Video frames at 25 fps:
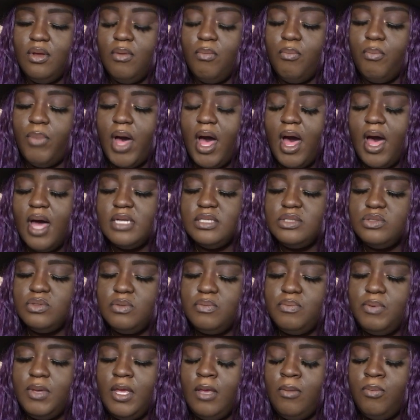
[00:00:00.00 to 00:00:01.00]
bonds
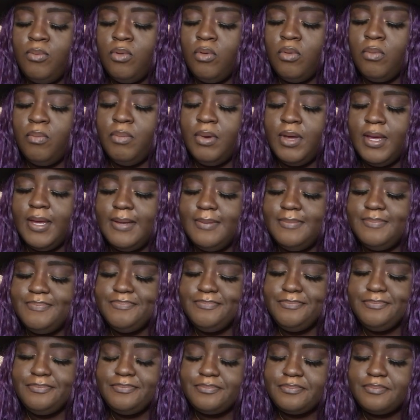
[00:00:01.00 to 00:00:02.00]
with people,
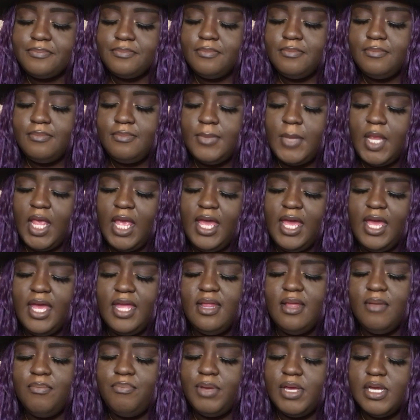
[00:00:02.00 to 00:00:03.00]
but
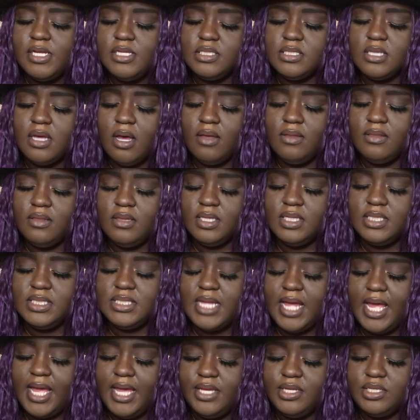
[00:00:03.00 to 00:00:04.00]
it depends on the
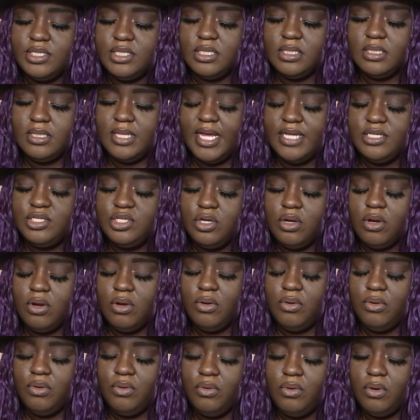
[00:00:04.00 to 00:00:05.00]
stage that
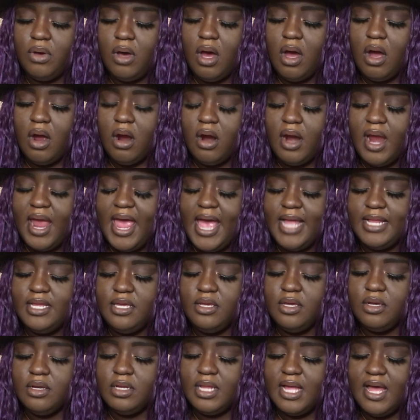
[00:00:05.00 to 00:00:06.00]
you are at
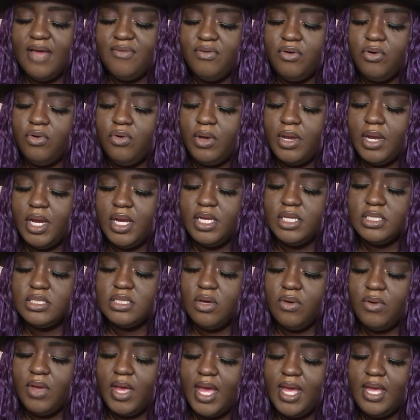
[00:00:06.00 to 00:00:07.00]
in your life
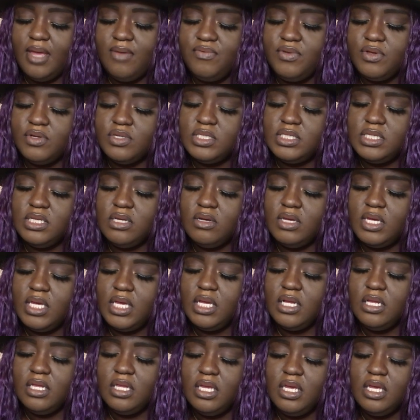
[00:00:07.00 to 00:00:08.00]
aquarius okay if you're still
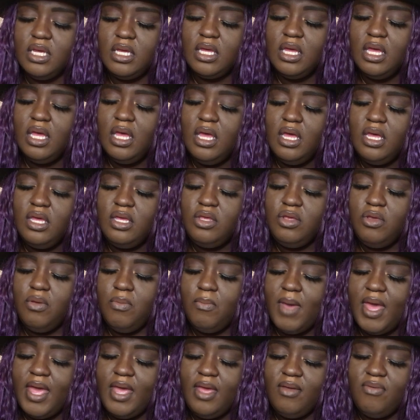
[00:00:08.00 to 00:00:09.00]
healing you
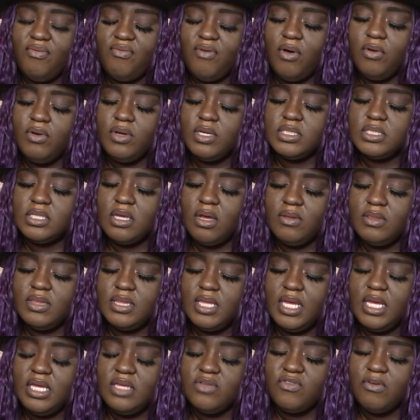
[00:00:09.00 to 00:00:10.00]
may focus on
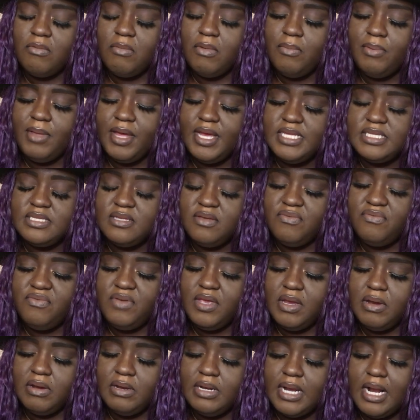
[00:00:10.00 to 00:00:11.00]
things from a place of
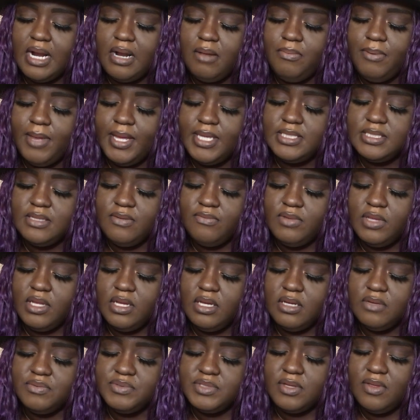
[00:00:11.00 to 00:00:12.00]
fear not a place of
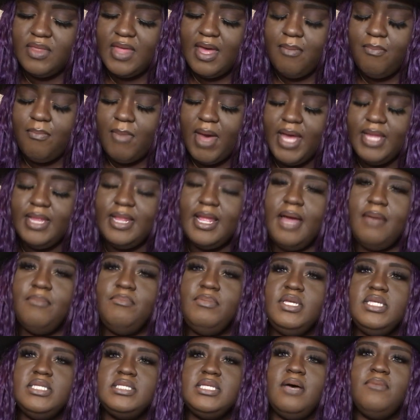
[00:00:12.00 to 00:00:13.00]
love so that might
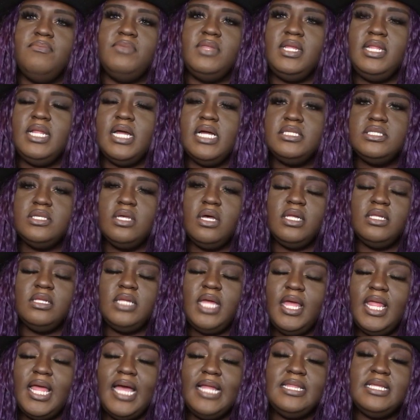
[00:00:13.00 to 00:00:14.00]
not be something that's
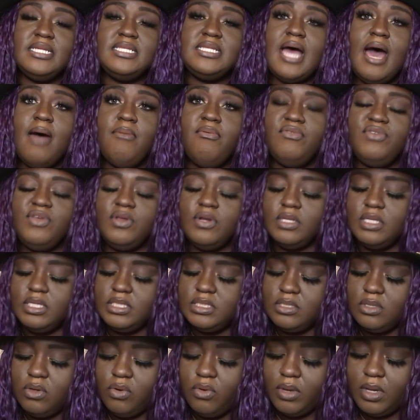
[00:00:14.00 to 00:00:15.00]
on at the top of your
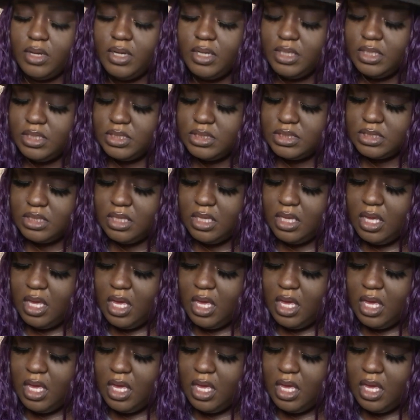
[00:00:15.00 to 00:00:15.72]
list aquarius